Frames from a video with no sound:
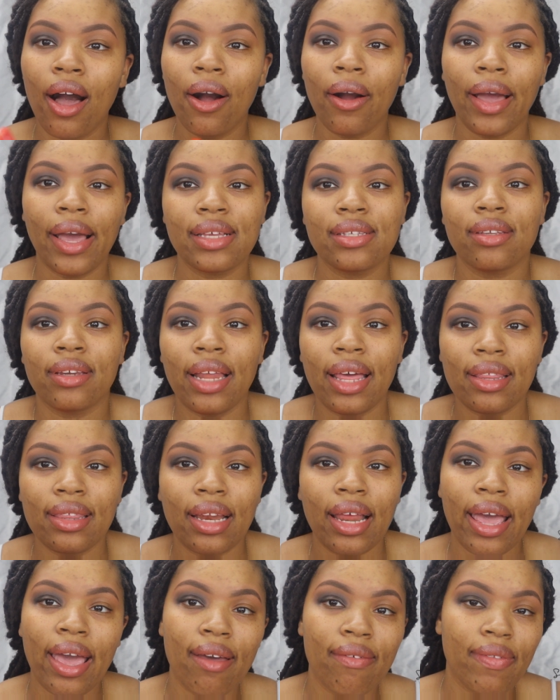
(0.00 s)
Okay, so now that
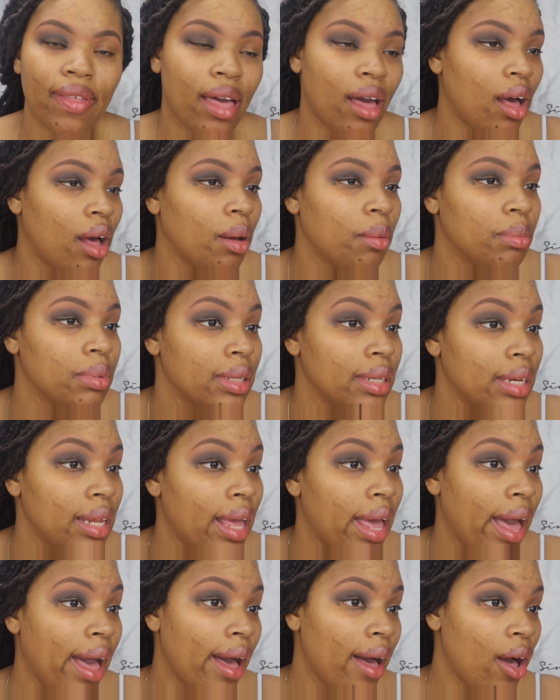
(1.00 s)
I have that all blended
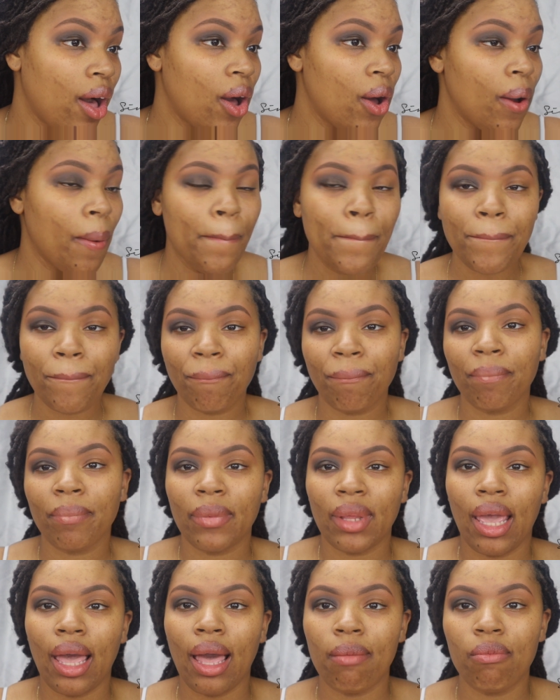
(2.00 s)
out,
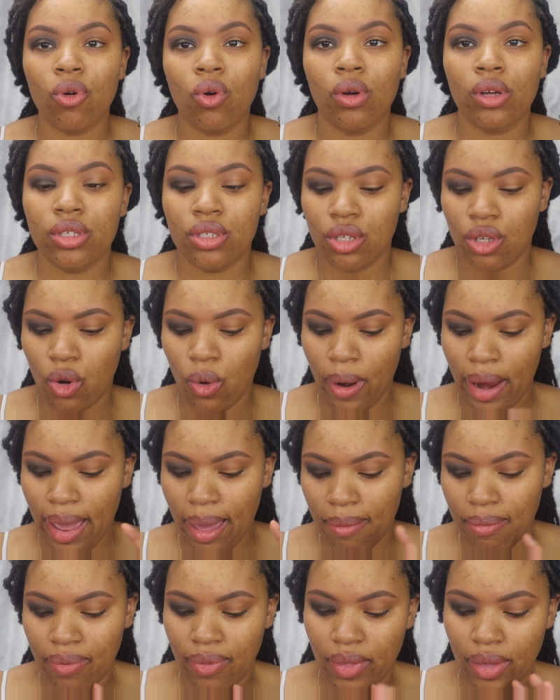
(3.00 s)
I'm going to
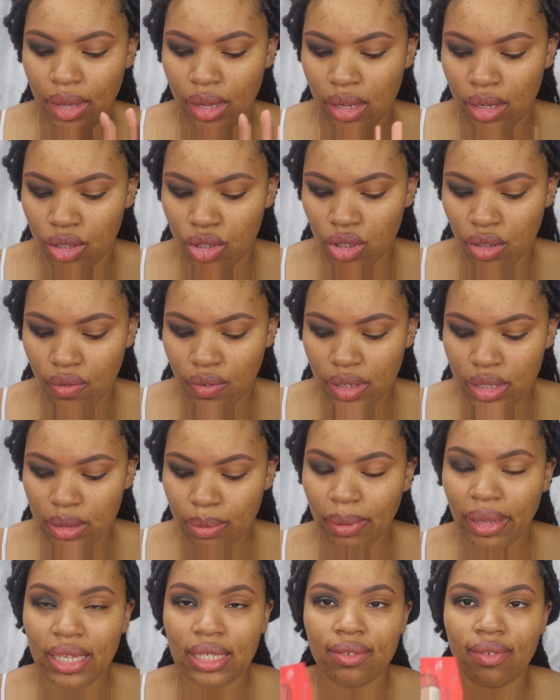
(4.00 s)
grab the Juvias
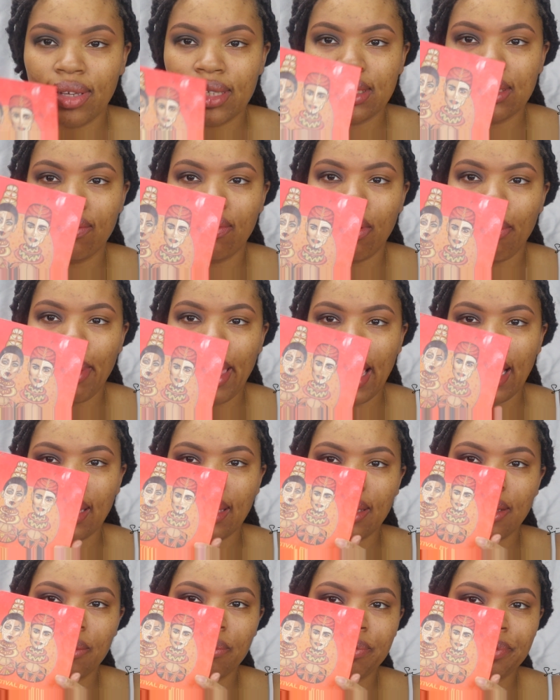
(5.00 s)
Place Festival
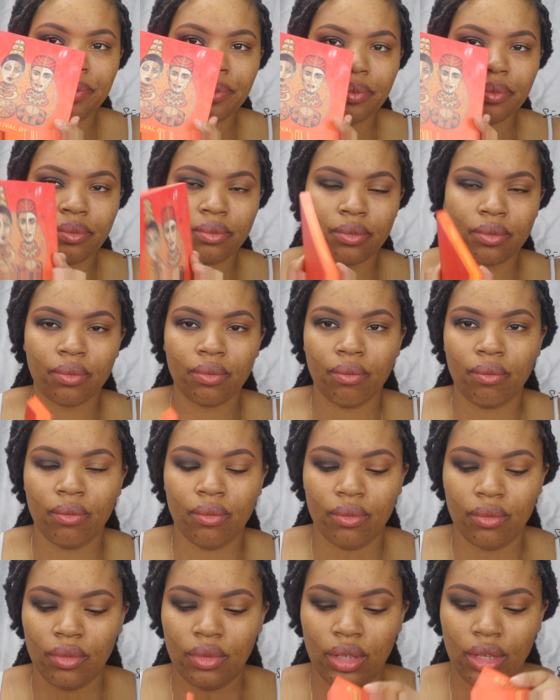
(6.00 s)
palette.
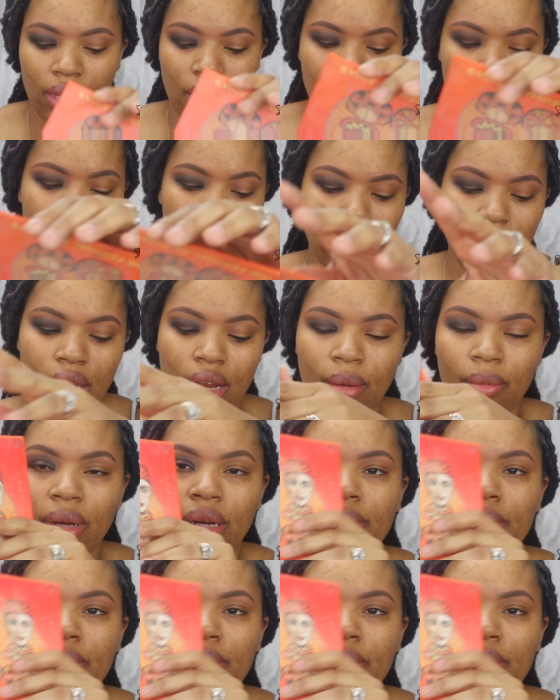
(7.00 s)
And I'm